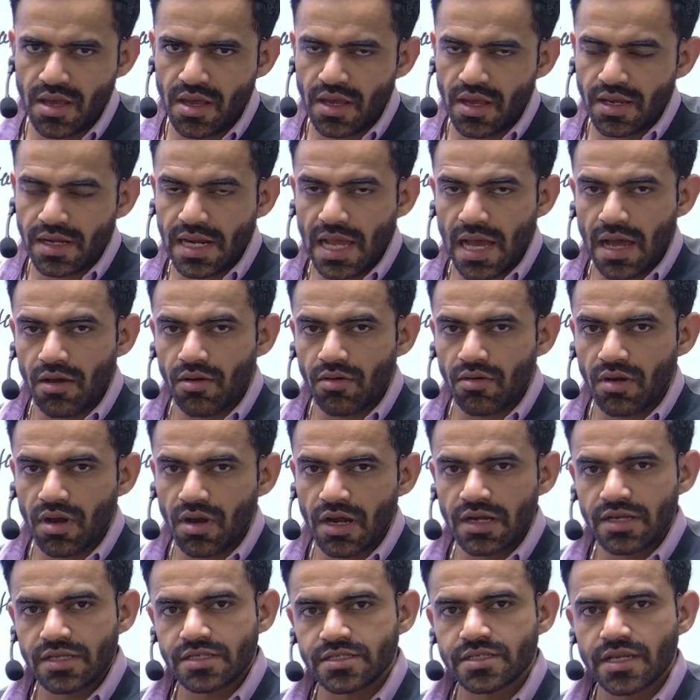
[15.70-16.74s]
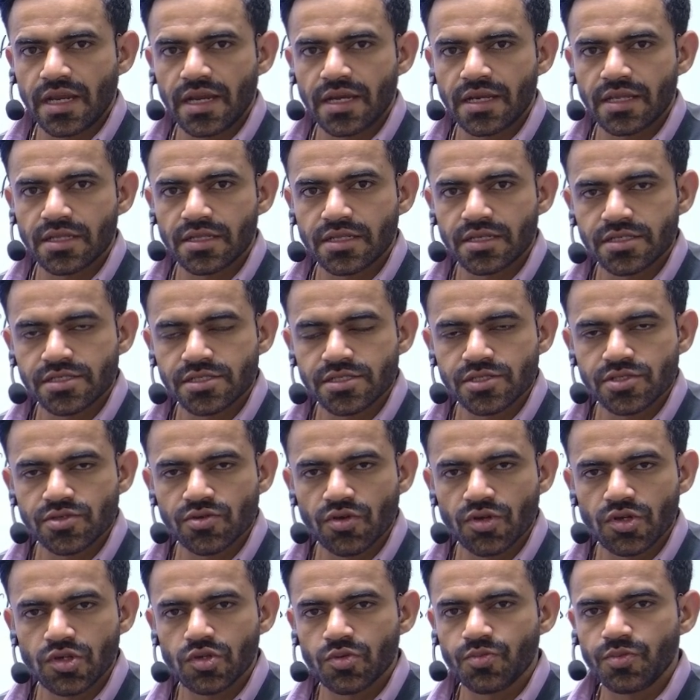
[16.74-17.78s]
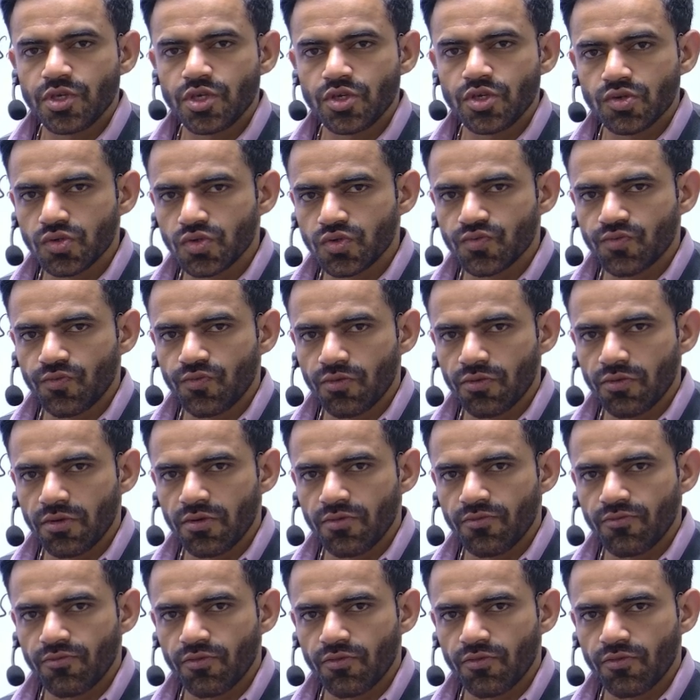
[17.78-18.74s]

Now understand this is going to be useful